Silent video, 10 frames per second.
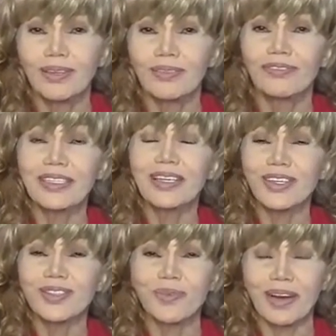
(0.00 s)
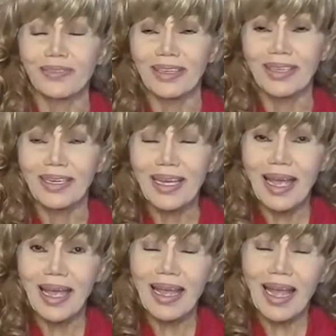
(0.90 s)
for years, whatever.
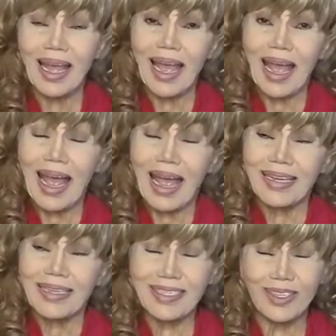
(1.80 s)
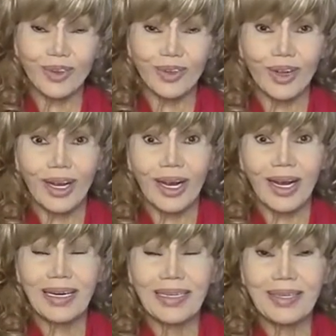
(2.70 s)
So,
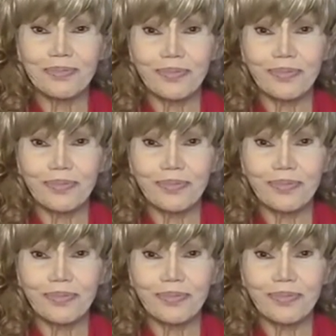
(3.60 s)
the,